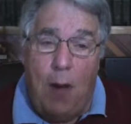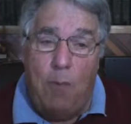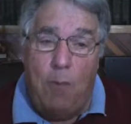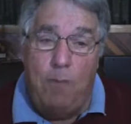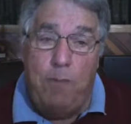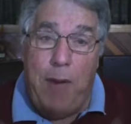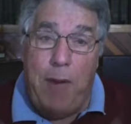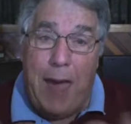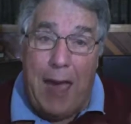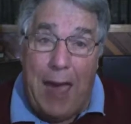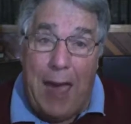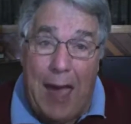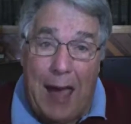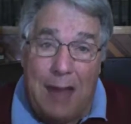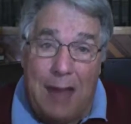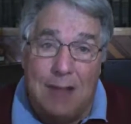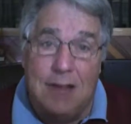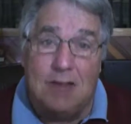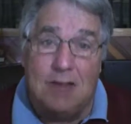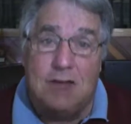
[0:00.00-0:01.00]

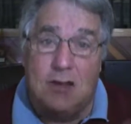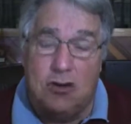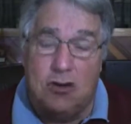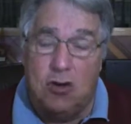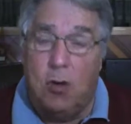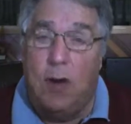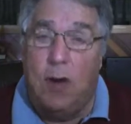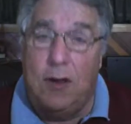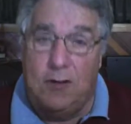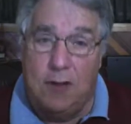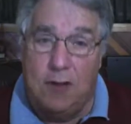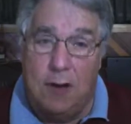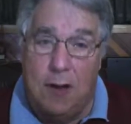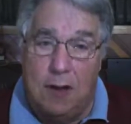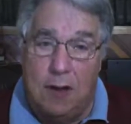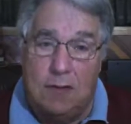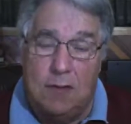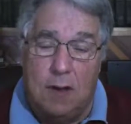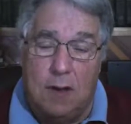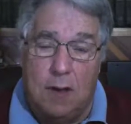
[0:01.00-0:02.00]
bad the situation
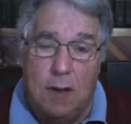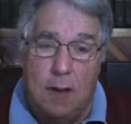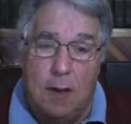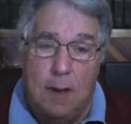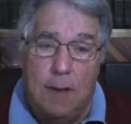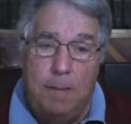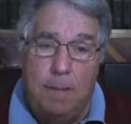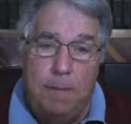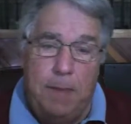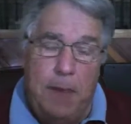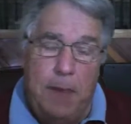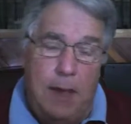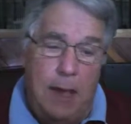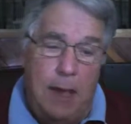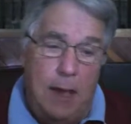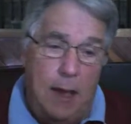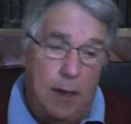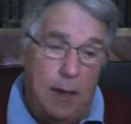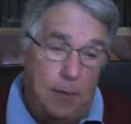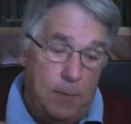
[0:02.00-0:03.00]
is.
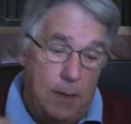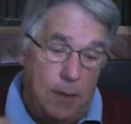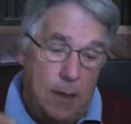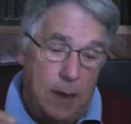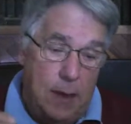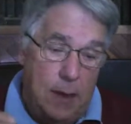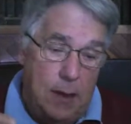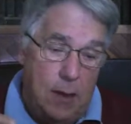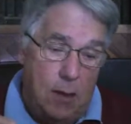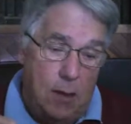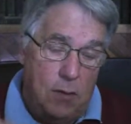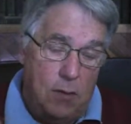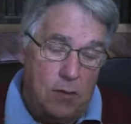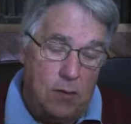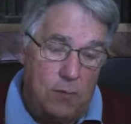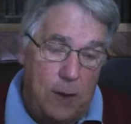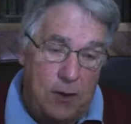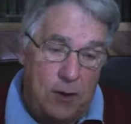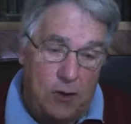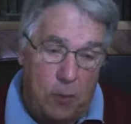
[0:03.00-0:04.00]
A
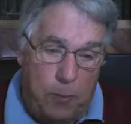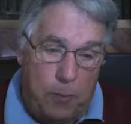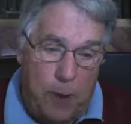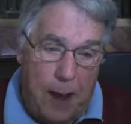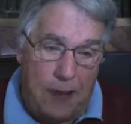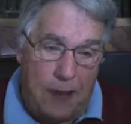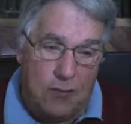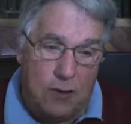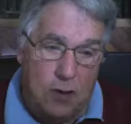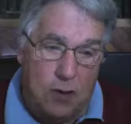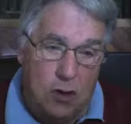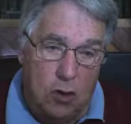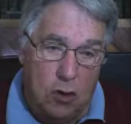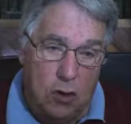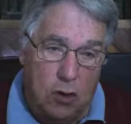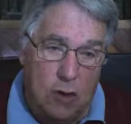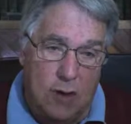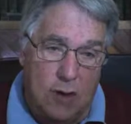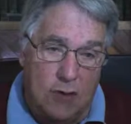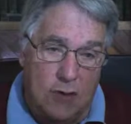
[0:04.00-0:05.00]
special
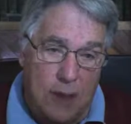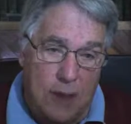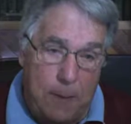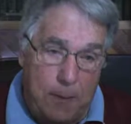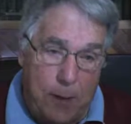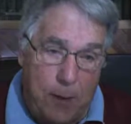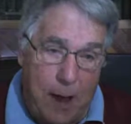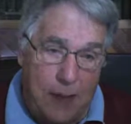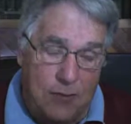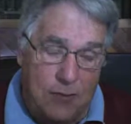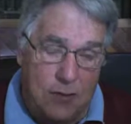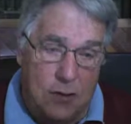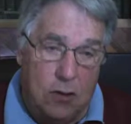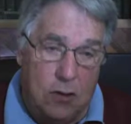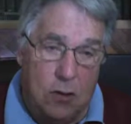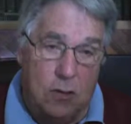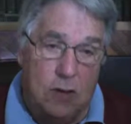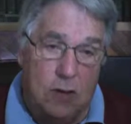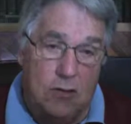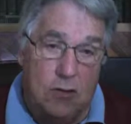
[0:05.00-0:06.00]
prosecutor is a
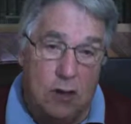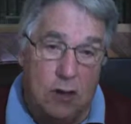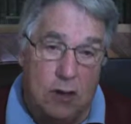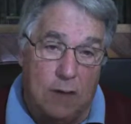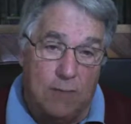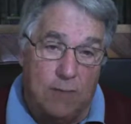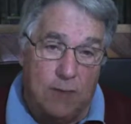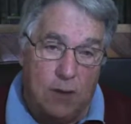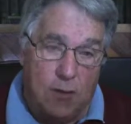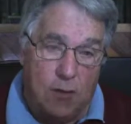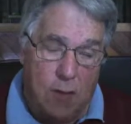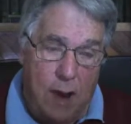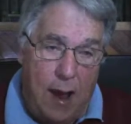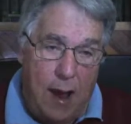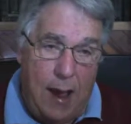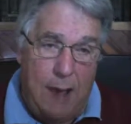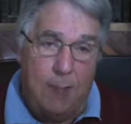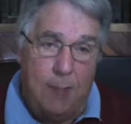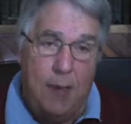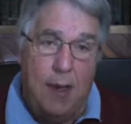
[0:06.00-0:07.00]
prosecutor. He's looking for
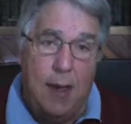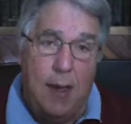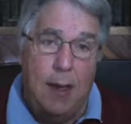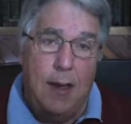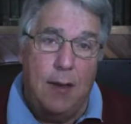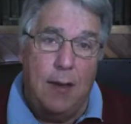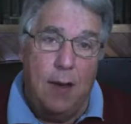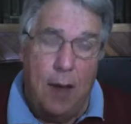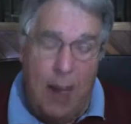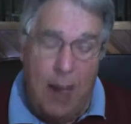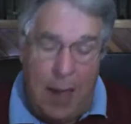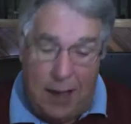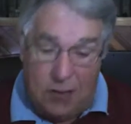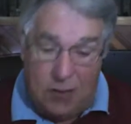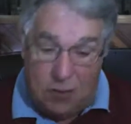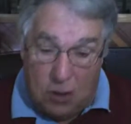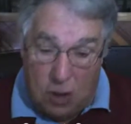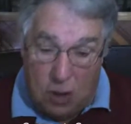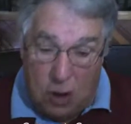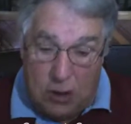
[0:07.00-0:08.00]
crime.
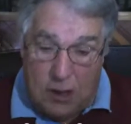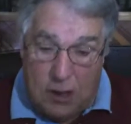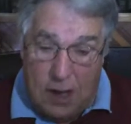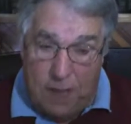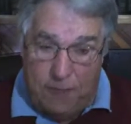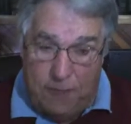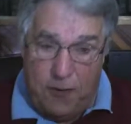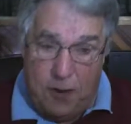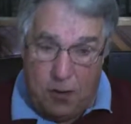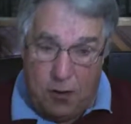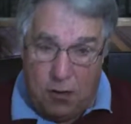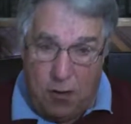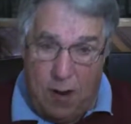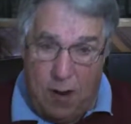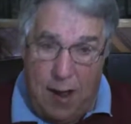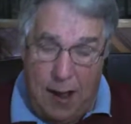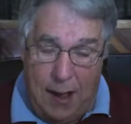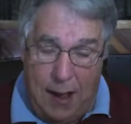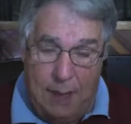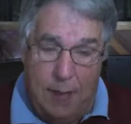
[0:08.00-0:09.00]
As looking for
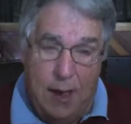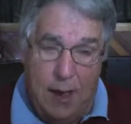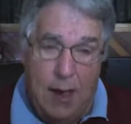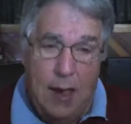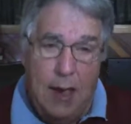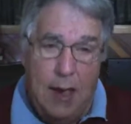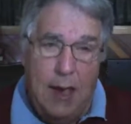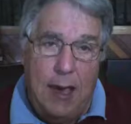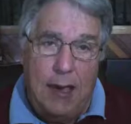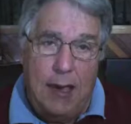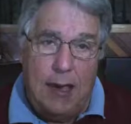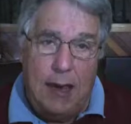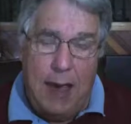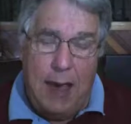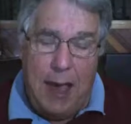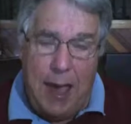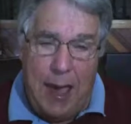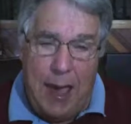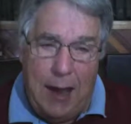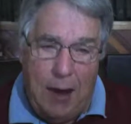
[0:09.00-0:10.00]
crime, he can
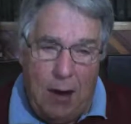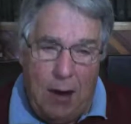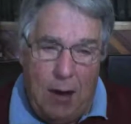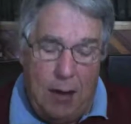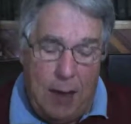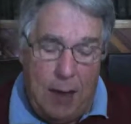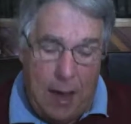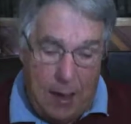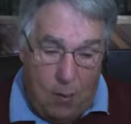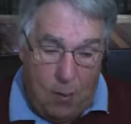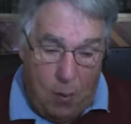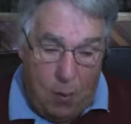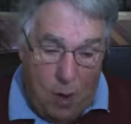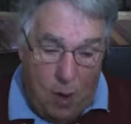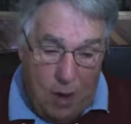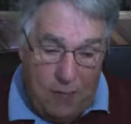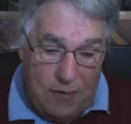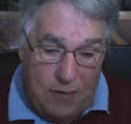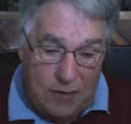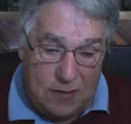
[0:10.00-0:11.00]
one
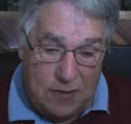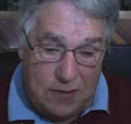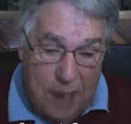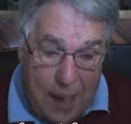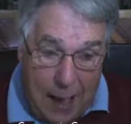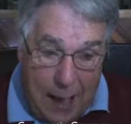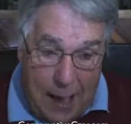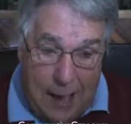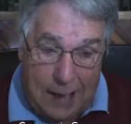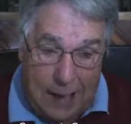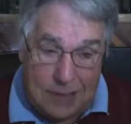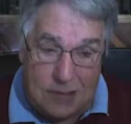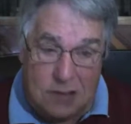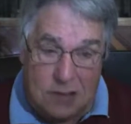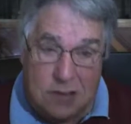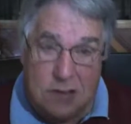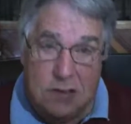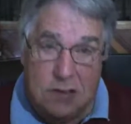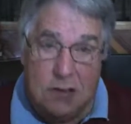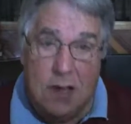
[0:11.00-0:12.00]
of his
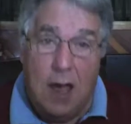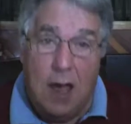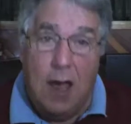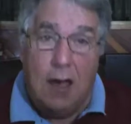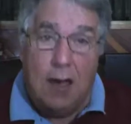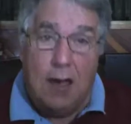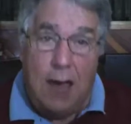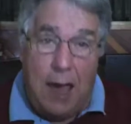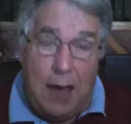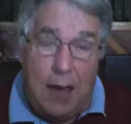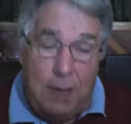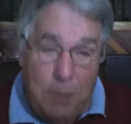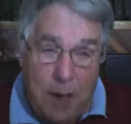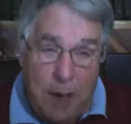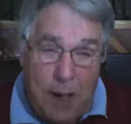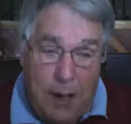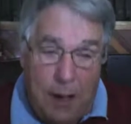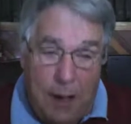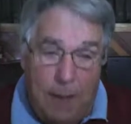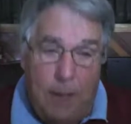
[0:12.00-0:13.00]
tasks can
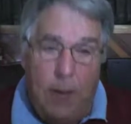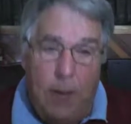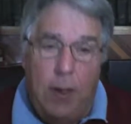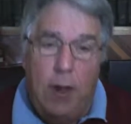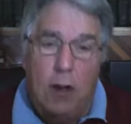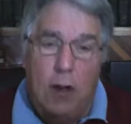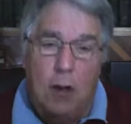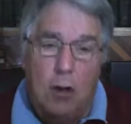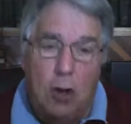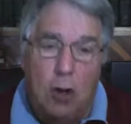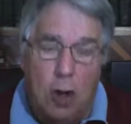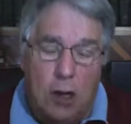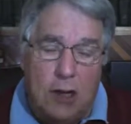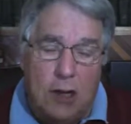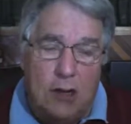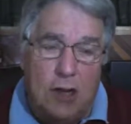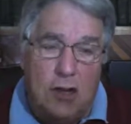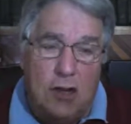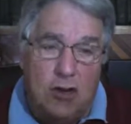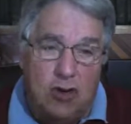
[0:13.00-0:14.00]
be look
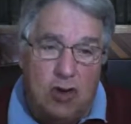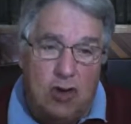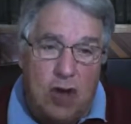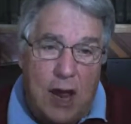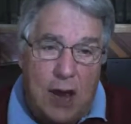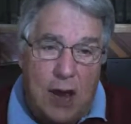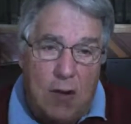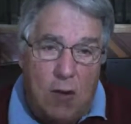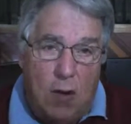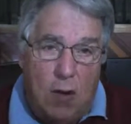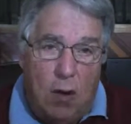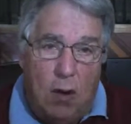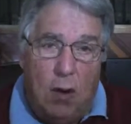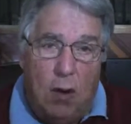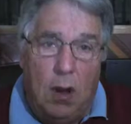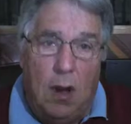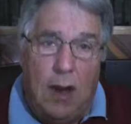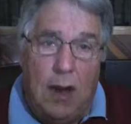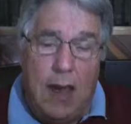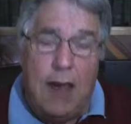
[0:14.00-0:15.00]
at the
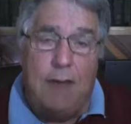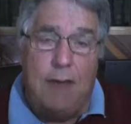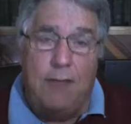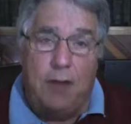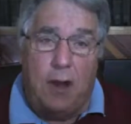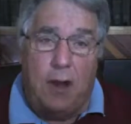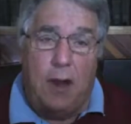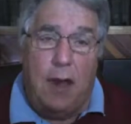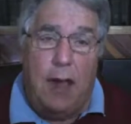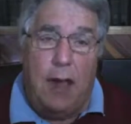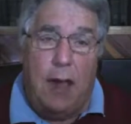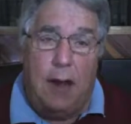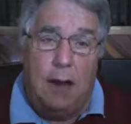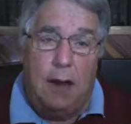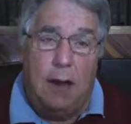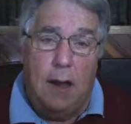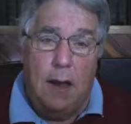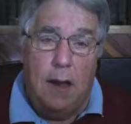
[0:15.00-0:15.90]
general lay of the land,